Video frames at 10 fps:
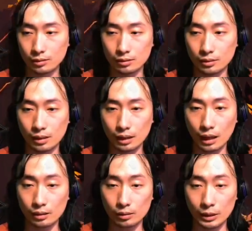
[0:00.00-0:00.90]
So
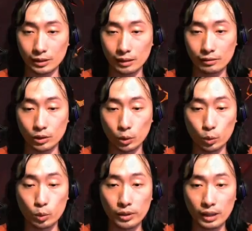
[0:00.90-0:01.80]

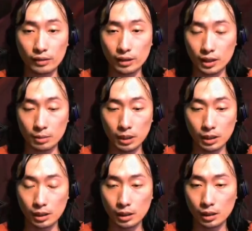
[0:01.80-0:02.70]
the first
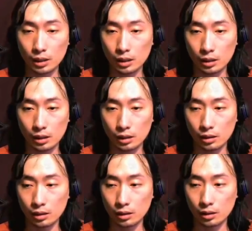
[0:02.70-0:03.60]
hit is
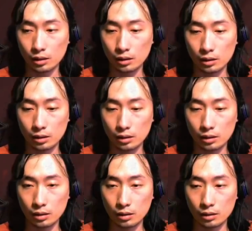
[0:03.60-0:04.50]
stun and a
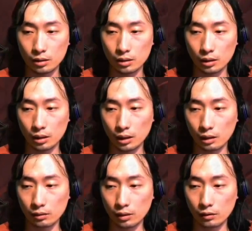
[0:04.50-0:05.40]
purge and
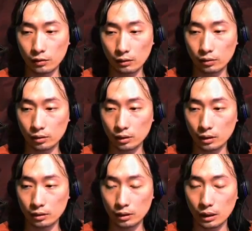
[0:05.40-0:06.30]
damage,
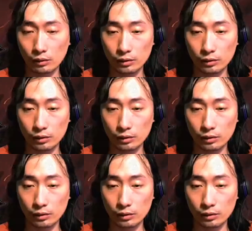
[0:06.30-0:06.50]
and